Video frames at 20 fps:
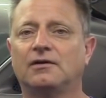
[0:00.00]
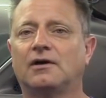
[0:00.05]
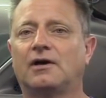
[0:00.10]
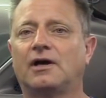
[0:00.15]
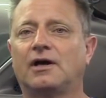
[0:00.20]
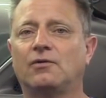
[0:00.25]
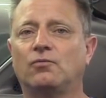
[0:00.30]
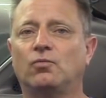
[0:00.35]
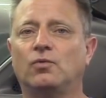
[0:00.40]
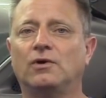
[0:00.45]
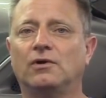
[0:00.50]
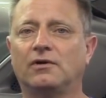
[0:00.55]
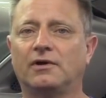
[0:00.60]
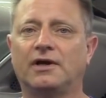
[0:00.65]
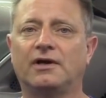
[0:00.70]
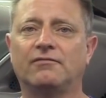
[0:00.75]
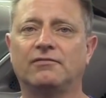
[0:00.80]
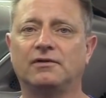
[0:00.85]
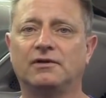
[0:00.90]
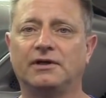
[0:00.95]
I will
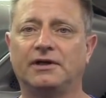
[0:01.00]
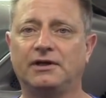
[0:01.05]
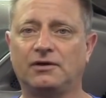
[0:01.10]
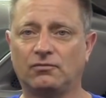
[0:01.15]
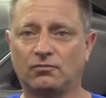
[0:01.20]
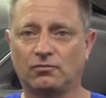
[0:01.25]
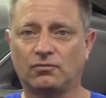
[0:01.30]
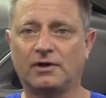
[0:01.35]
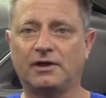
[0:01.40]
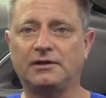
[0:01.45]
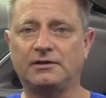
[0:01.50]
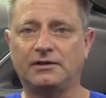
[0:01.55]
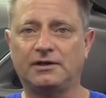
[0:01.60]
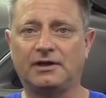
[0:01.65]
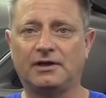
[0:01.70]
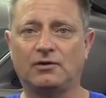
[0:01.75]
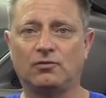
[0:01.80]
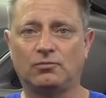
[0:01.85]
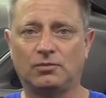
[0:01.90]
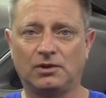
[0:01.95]
have a link right
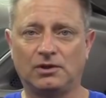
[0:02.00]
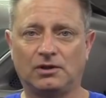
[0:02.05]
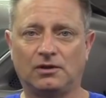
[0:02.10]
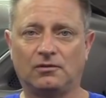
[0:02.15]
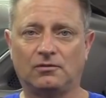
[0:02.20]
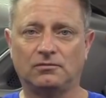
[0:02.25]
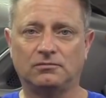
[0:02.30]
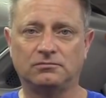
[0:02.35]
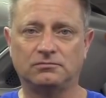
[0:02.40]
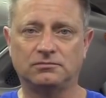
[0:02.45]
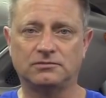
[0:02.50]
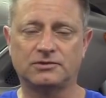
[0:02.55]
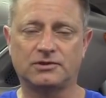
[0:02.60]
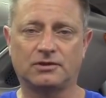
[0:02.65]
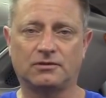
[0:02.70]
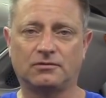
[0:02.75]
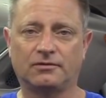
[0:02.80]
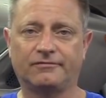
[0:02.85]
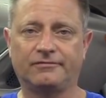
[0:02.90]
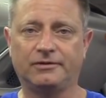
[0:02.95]
down below.
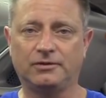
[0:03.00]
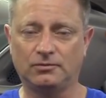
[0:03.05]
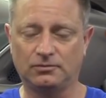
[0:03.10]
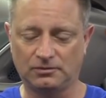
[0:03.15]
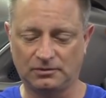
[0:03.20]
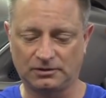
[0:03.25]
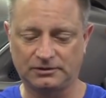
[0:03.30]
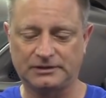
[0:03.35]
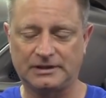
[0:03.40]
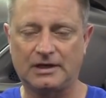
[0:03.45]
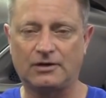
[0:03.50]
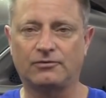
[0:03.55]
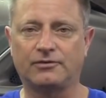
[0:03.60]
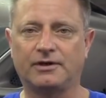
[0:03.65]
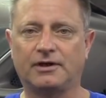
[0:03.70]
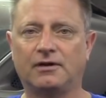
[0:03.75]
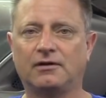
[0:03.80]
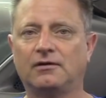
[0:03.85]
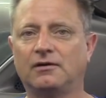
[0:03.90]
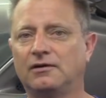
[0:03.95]
So if you look down
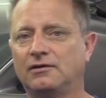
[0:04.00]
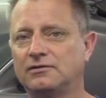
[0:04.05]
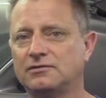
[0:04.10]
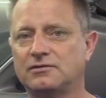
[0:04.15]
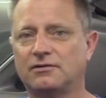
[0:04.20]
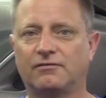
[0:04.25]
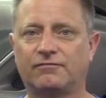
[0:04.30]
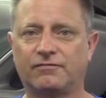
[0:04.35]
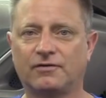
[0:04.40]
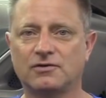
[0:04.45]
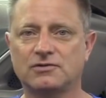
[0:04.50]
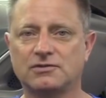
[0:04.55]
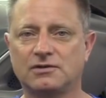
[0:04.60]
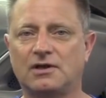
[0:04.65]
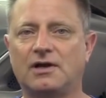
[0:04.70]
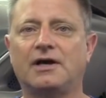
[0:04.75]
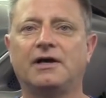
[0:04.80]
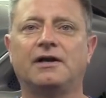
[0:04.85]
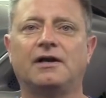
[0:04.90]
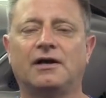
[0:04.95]
there, the first
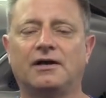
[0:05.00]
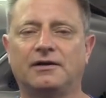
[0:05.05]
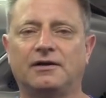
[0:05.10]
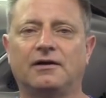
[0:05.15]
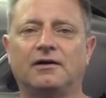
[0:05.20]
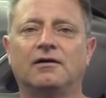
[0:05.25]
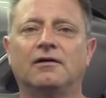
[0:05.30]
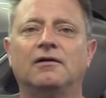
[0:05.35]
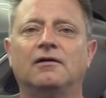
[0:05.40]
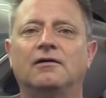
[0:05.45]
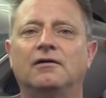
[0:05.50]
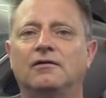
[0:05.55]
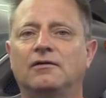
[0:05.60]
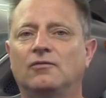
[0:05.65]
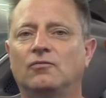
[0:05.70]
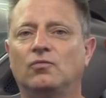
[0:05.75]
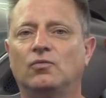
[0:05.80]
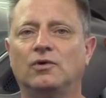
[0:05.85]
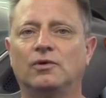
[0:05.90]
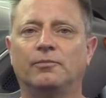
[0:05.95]
line on there
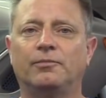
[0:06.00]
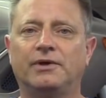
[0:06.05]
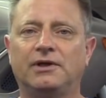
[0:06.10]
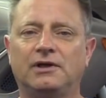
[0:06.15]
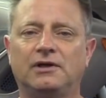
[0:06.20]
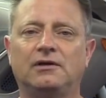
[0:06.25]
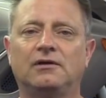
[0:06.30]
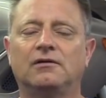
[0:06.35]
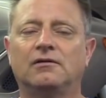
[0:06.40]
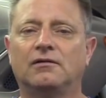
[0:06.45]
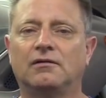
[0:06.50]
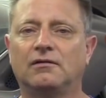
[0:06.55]
will be